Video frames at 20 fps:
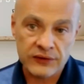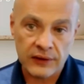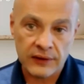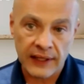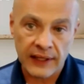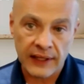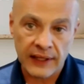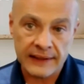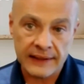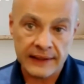
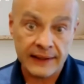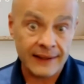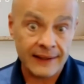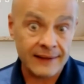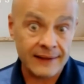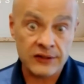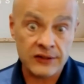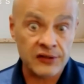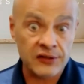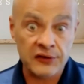the idea
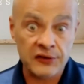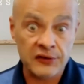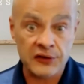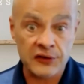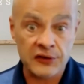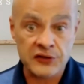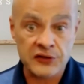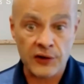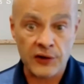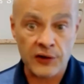that this is
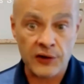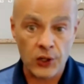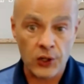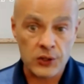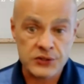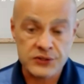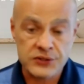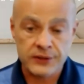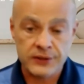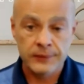just our
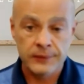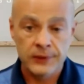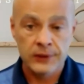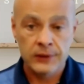first.